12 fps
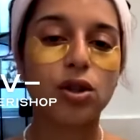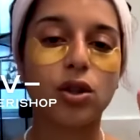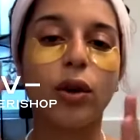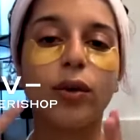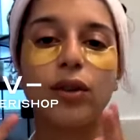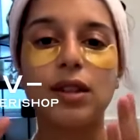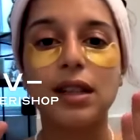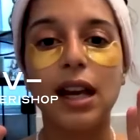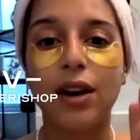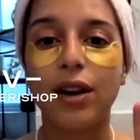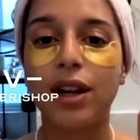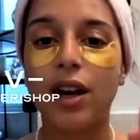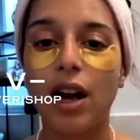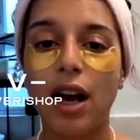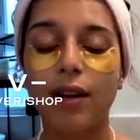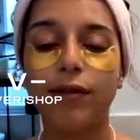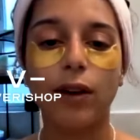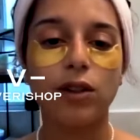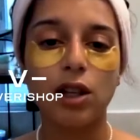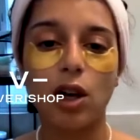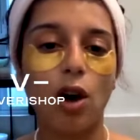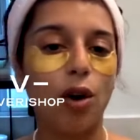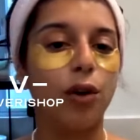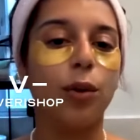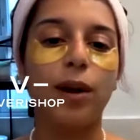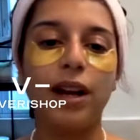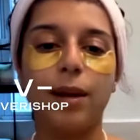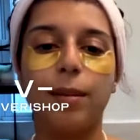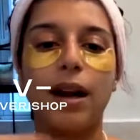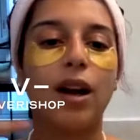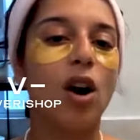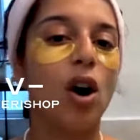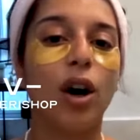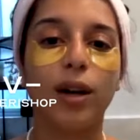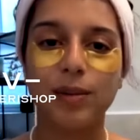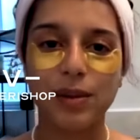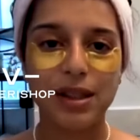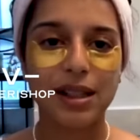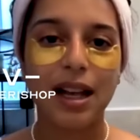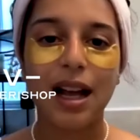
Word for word: surface area. I felt it all the way in my arms.